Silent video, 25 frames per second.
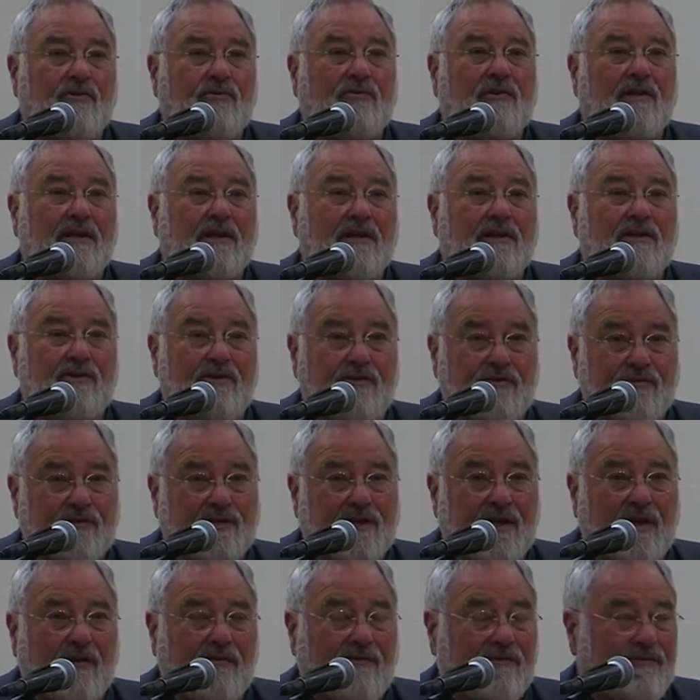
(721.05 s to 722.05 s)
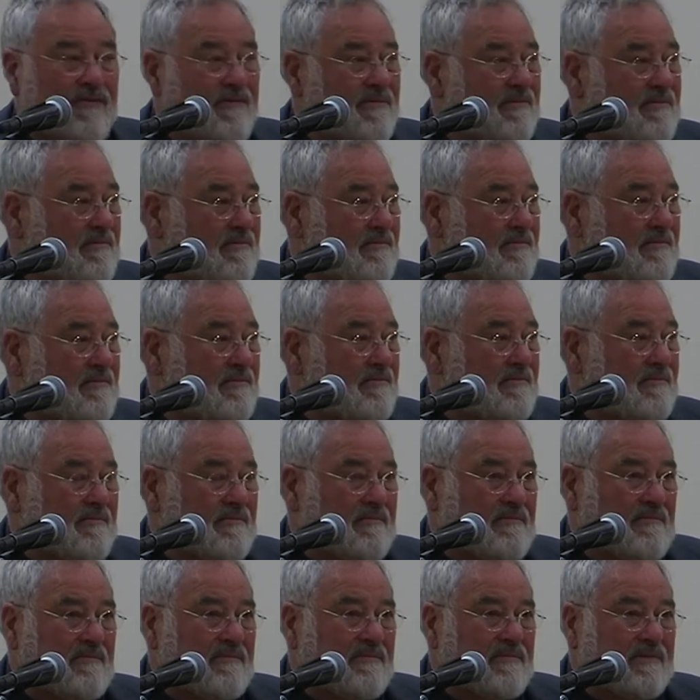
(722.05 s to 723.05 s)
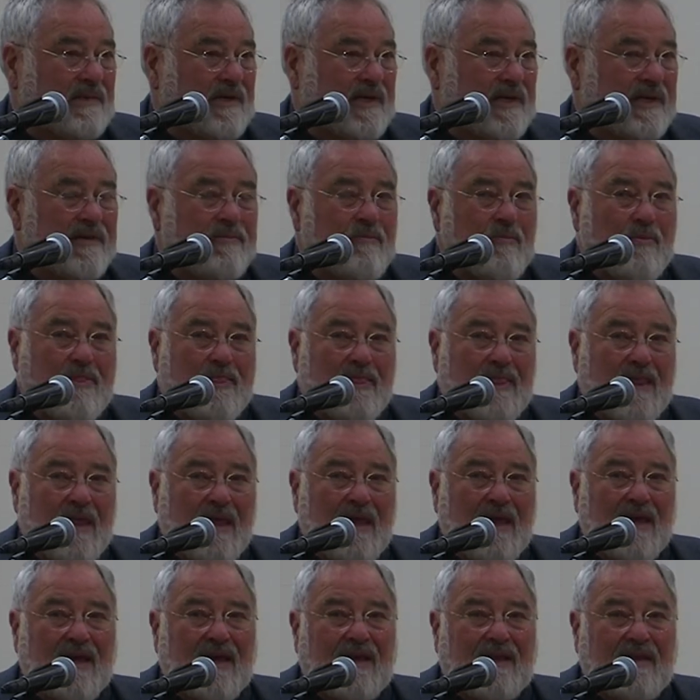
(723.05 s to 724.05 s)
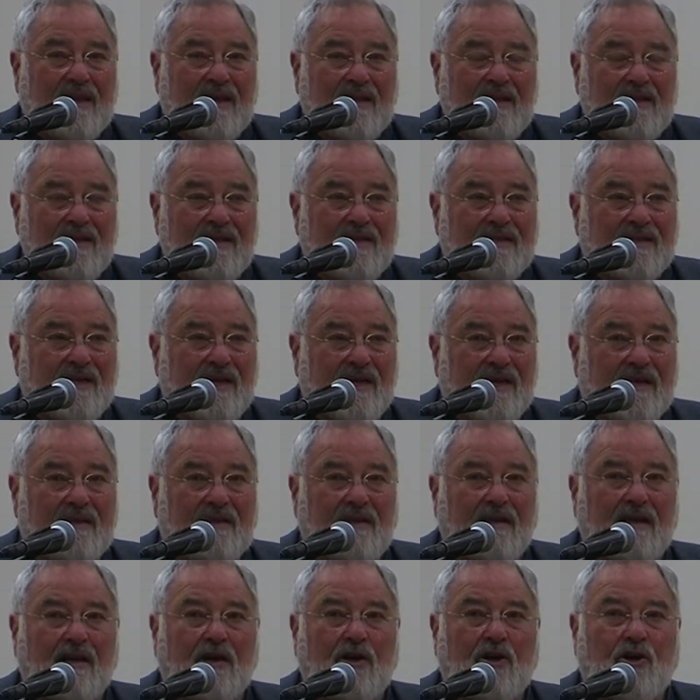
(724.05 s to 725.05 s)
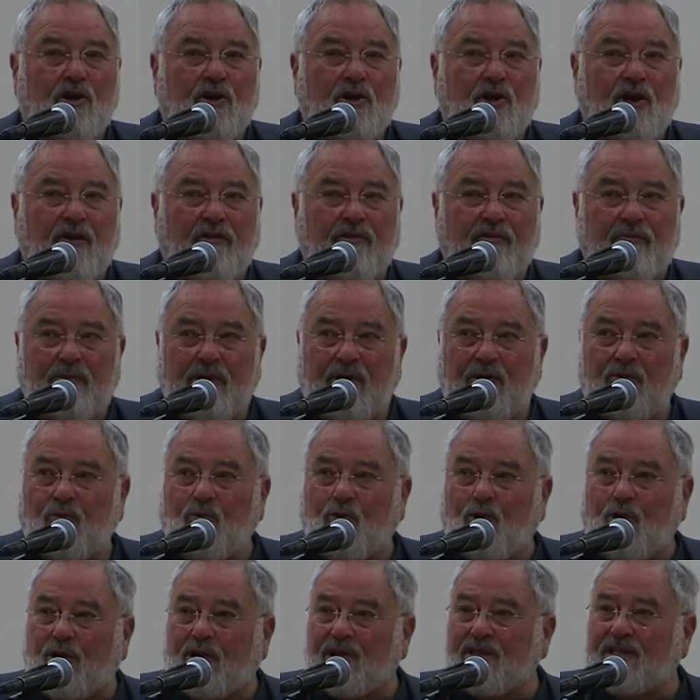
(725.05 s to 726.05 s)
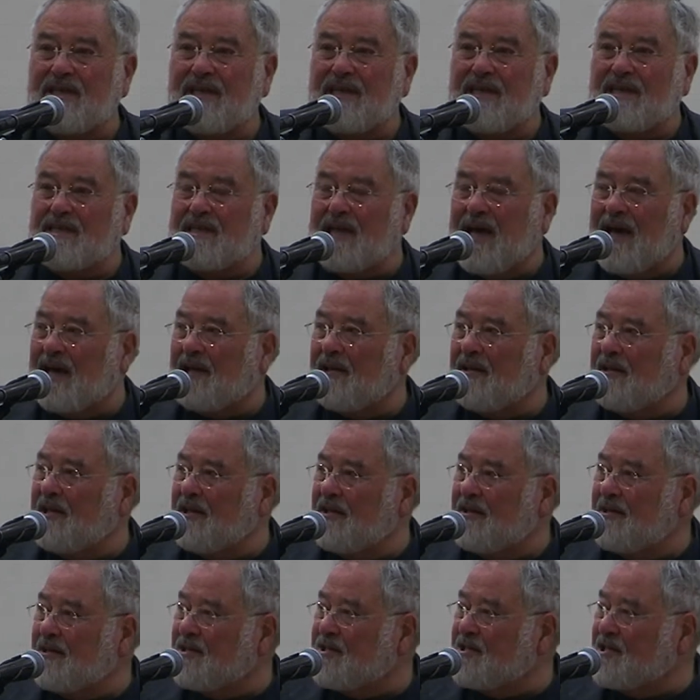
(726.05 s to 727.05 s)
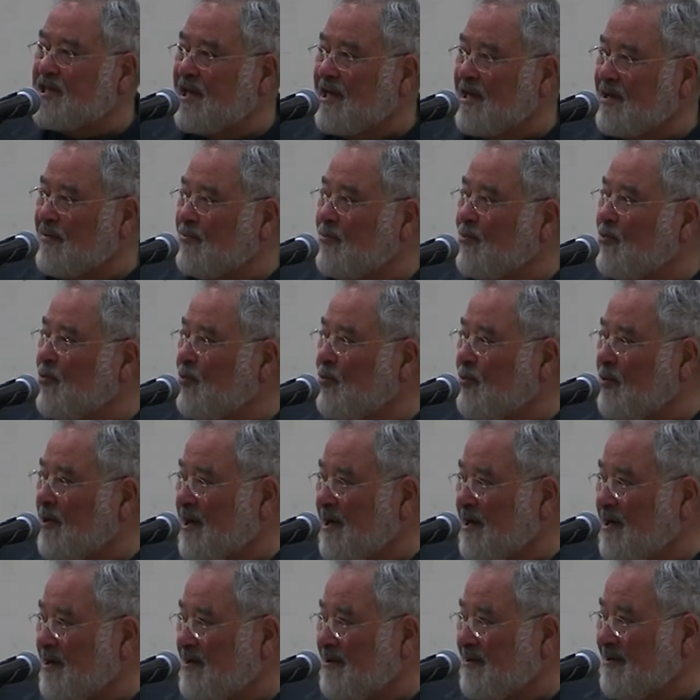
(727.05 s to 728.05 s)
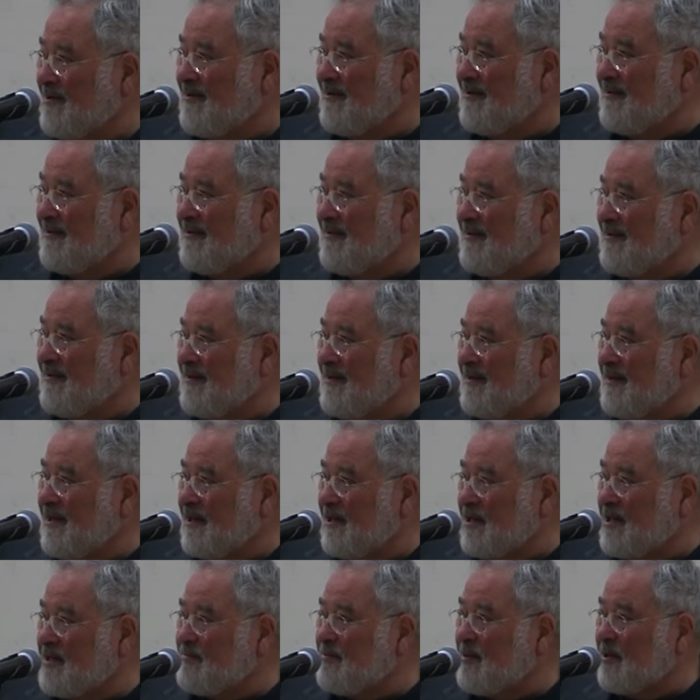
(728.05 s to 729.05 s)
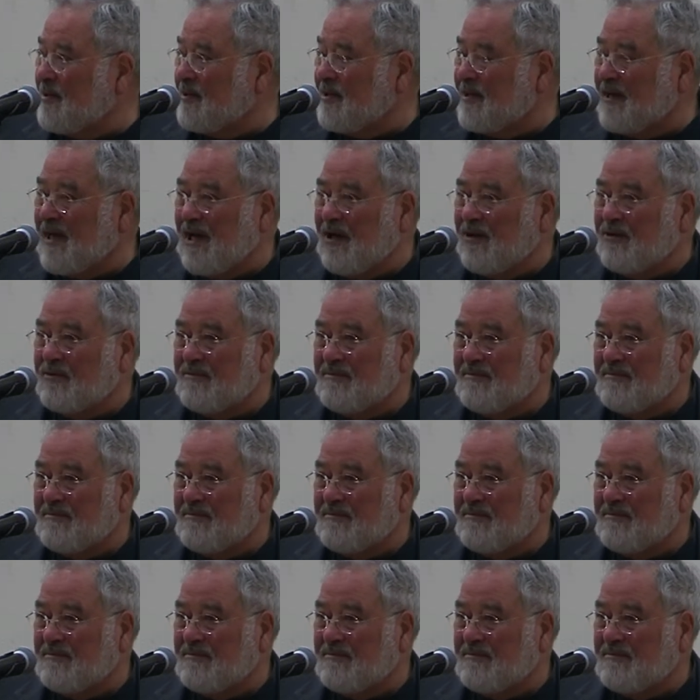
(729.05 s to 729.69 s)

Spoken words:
doing it yourself. Okay? And then he said, government works exactly the same way. And he spelled it out.